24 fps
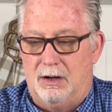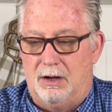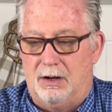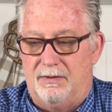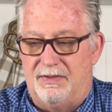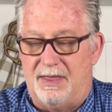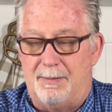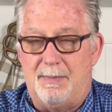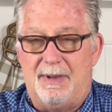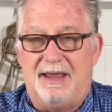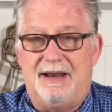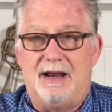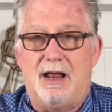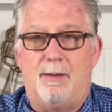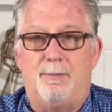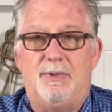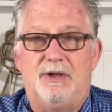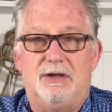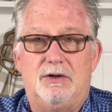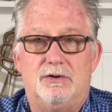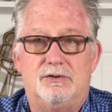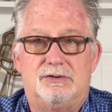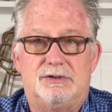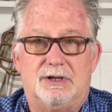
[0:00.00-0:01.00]
they may not be
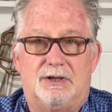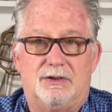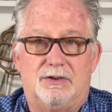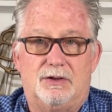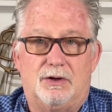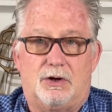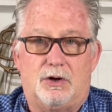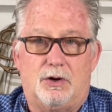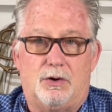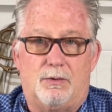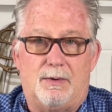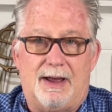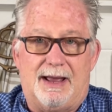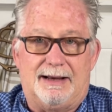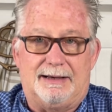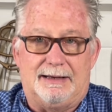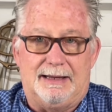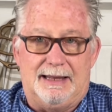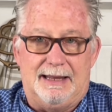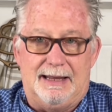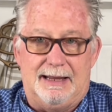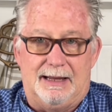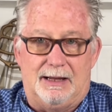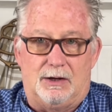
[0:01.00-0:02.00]
using the correct
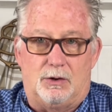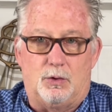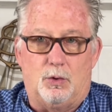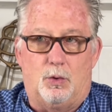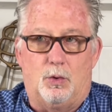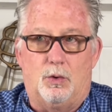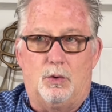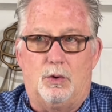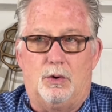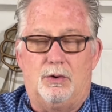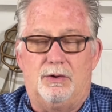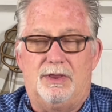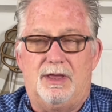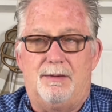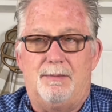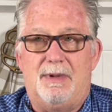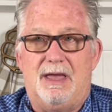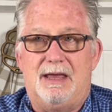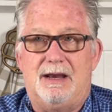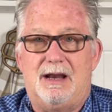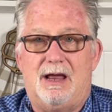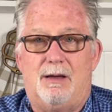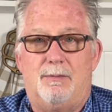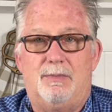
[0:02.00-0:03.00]
ink or they
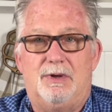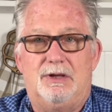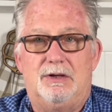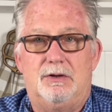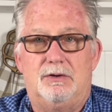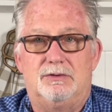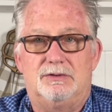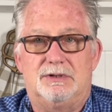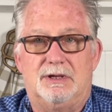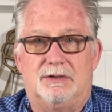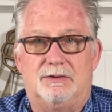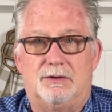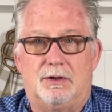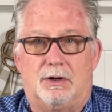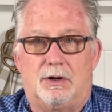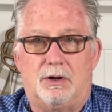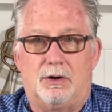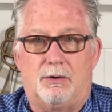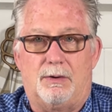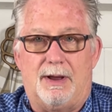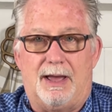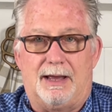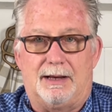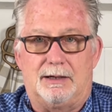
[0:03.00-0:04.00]
may not be using the
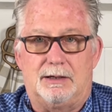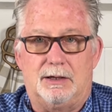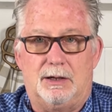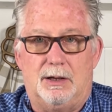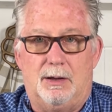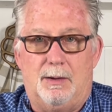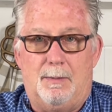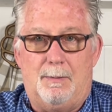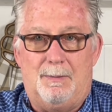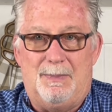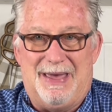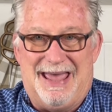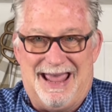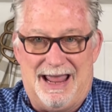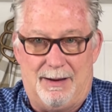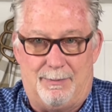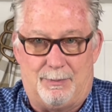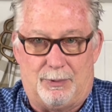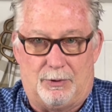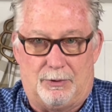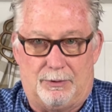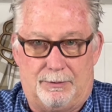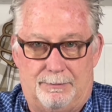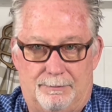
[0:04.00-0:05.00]
correct
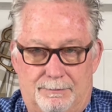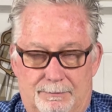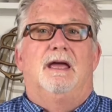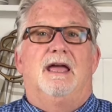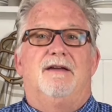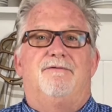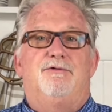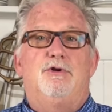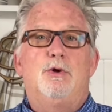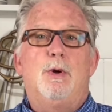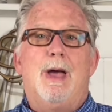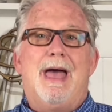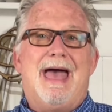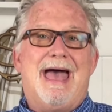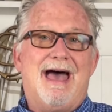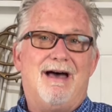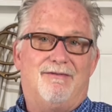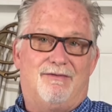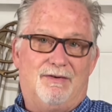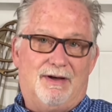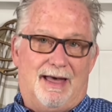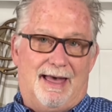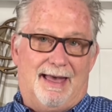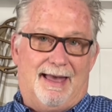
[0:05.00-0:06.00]
paper. If you
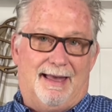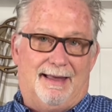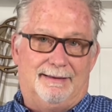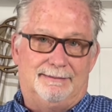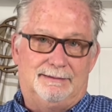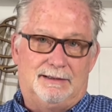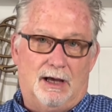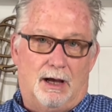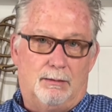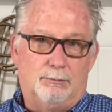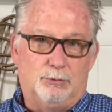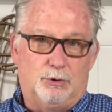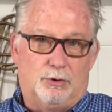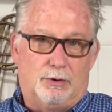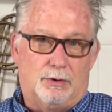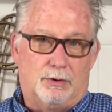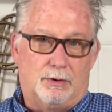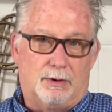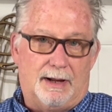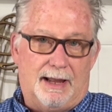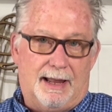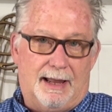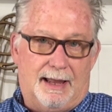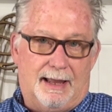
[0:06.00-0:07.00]
have a
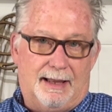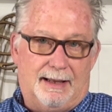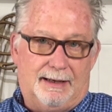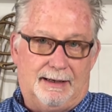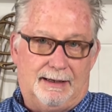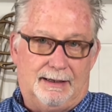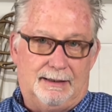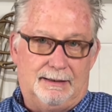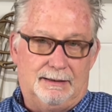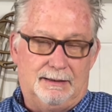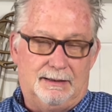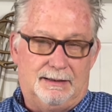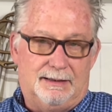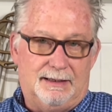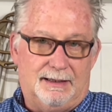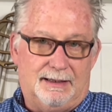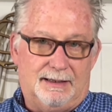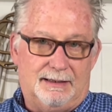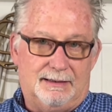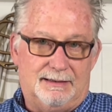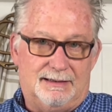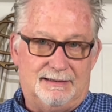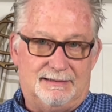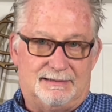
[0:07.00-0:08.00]
tumbler and
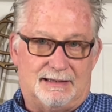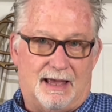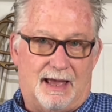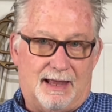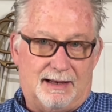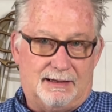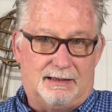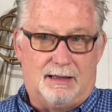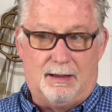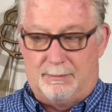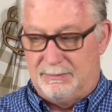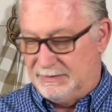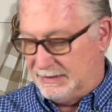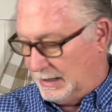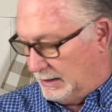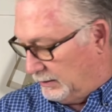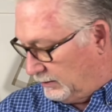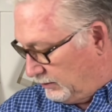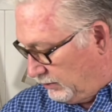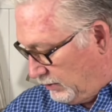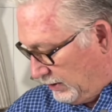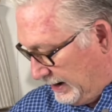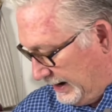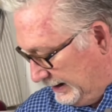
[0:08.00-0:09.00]
the design comes
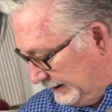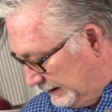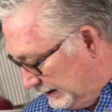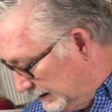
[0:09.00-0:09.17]
out great,